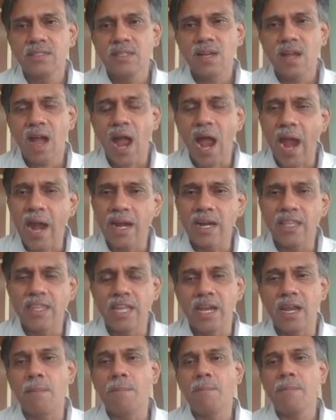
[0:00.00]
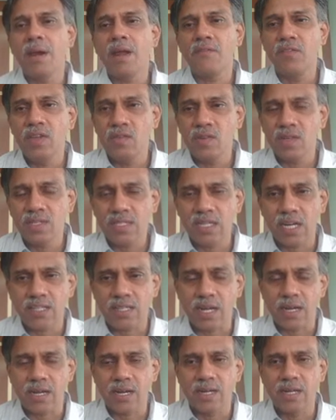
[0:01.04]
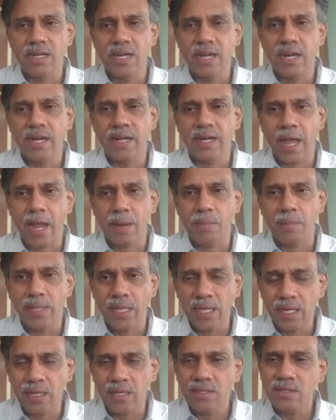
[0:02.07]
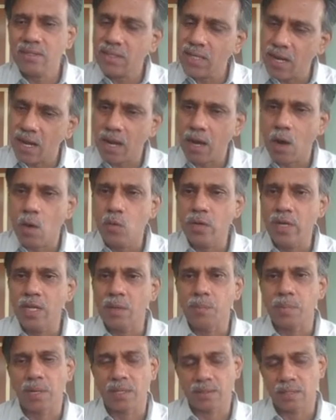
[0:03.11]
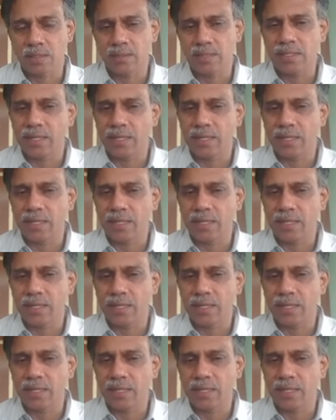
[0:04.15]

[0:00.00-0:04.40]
and the number of events that has occurred till a time t is still a counting process.